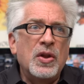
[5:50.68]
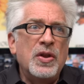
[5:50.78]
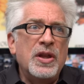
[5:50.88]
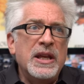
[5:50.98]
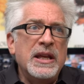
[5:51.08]

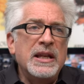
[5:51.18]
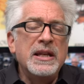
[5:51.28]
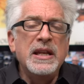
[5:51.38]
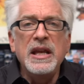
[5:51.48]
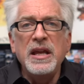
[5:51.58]
the
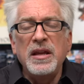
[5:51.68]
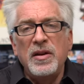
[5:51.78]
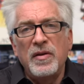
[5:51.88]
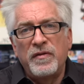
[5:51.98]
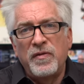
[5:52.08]

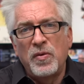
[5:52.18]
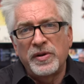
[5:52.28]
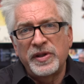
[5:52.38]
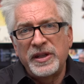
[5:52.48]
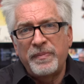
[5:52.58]
need for
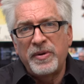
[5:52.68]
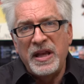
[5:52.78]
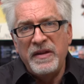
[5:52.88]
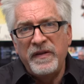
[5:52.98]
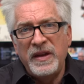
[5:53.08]
a separate
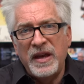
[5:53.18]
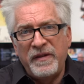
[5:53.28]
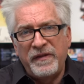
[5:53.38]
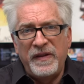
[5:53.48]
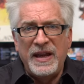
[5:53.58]

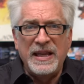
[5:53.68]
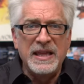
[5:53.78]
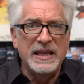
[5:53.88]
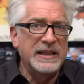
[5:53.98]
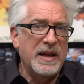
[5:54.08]
EVF in
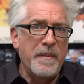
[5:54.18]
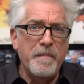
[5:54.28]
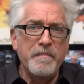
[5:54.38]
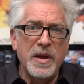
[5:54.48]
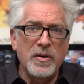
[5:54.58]
this
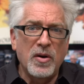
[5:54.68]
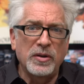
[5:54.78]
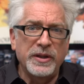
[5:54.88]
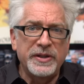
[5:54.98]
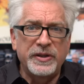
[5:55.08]

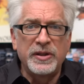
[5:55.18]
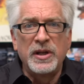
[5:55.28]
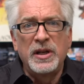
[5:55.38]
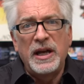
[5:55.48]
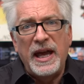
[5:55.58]
mirrorless
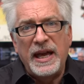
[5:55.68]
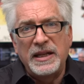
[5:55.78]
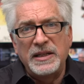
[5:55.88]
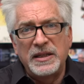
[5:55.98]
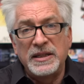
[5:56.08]

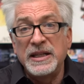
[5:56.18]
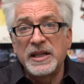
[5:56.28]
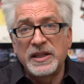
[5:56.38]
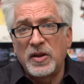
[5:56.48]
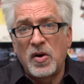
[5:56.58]
and
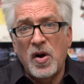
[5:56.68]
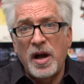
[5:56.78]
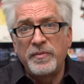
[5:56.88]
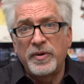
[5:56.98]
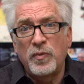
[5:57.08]
DSLR
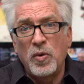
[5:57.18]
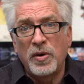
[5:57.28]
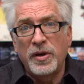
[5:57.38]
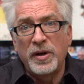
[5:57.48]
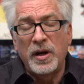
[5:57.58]
hybrid
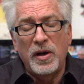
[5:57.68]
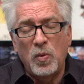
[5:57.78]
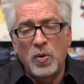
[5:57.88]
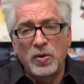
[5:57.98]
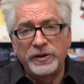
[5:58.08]

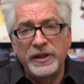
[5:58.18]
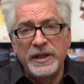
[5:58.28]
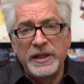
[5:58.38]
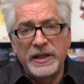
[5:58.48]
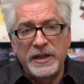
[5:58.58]
world
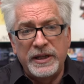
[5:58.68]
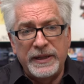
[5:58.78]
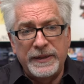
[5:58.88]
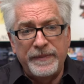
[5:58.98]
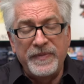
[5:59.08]

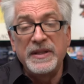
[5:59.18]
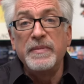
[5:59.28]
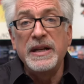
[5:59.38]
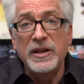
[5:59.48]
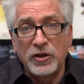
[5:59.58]

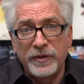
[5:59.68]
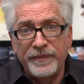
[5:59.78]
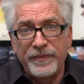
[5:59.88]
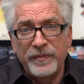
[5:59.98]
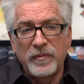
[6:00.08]
diminish,
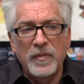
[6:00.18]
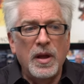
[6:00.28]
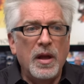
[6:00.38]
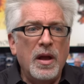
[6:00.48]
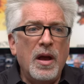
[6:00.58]

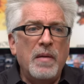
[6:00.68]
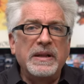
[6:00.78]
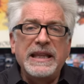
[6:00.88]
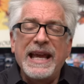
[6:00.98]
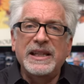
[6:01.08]

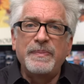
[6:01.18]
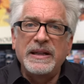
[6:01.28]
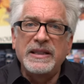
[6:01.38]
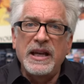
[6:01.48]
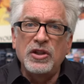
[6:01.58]
but the
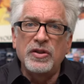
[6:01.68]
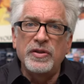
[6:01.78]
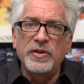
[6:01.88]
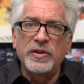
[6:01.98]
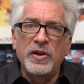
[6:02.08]

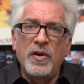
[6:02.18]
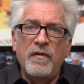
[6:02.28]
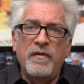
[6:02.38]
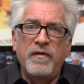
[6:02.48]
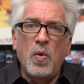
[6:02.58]
expectations
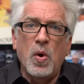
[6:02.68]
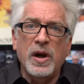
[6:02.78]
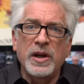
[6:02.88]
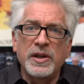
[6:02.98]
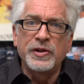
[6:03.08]

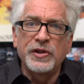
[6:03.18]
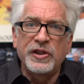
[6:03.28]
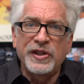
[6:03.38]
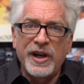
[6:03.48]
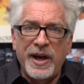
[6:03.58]
for
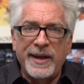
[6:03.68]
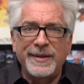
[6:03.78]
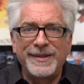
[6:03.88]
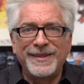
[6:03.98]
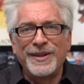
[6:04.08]

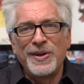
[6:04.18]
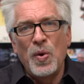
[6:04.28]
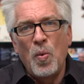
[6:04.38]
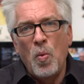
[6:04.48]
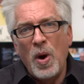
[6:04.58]
size,
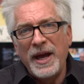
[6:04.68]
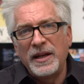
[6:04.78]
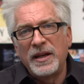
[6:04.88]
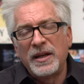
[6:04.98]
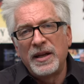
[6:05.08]

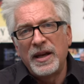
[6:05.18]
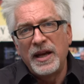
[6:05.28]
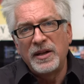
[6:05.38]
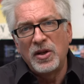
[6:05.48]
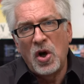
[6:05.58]
weight,
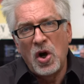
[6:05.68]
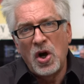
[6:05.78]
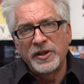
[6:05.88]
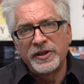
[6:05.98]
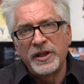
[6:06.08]
and
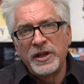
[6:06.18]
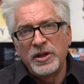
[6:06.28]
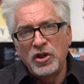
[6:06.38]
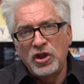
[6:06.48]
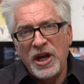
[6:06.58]
cost
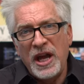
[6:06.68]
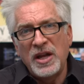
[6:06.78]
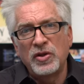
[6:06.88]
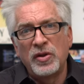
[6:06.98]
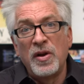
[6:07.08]

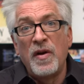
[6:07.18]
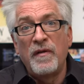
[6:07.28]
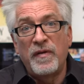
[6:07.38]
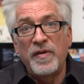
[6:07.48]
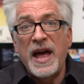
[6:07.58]
changed
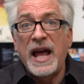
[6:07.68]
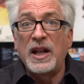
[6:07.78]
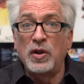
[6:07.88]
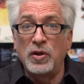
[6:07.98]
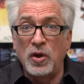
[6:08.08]
for that
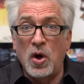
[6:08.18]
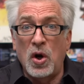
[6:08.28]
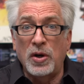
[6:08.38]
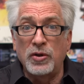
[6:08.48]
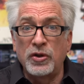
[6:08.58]

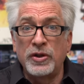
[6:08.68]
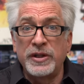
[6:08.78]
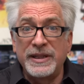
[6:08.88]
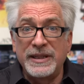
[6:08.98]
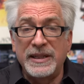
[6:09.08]
large
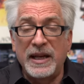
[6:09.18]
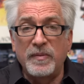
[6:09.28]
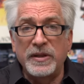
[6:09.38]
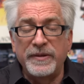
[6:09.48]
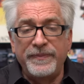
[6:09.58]

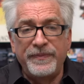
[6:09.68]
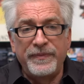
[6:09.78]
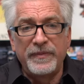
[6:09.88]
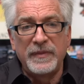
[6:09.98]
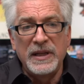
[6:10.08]
segment.
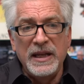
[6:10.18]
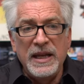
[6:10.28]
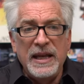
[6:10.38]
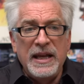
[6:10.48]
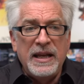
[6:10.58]

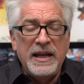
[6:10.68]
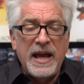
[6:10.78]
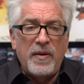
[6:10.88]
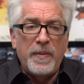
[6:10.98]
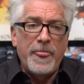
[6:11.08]

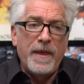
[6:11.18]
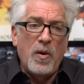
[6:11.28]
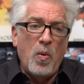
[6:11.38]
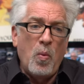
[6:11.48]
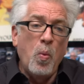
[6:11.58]
Now,
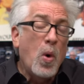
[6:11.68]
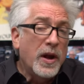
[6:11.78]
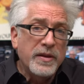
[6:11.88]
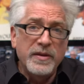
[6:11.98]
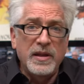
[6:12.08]
one
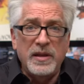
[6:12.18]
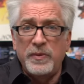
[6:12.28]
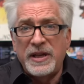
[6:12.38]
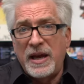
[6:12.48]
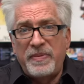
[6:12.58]
other thing that
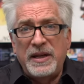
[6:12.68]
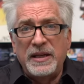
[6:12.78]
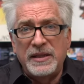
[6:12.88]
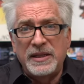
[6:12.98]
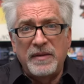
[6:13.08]
was happening
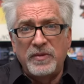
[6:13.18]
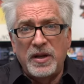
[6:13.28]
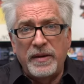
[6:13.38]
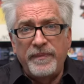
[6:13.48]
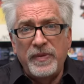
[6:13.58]
at the same
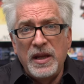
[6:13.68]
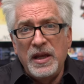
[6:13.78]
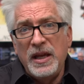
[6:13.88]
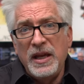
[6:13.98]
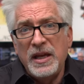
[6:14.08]
time
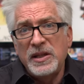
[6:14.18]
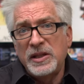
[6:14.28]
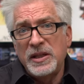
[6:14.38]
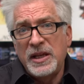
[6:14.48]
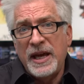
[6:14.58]
is
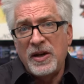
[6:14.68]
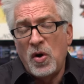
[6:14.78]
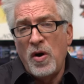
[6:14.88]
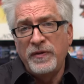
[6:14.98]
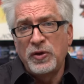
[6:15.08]
that
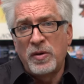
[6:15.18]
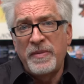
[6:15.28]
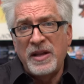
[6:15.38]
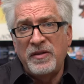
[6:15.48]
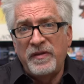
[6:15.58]
offshore
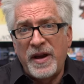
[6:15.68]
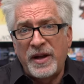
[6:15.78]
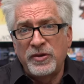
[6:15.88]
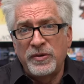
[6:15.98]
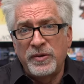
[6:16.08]

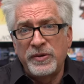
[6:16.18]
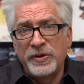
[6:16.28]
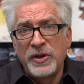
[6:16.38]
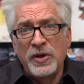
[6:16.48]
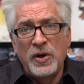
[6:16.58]
manufacturers
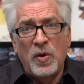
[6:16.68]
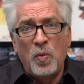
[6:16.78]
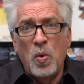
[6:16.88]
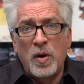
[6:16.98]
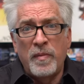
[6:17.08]

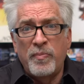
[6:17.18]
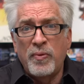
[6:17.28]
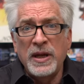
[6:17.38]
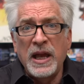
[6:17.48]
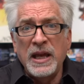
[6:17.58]
were
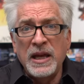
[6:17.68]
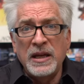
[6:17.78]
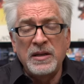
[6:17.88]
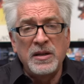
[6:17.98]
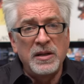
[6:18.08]
bringing
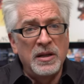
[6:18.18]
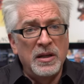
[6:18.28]
in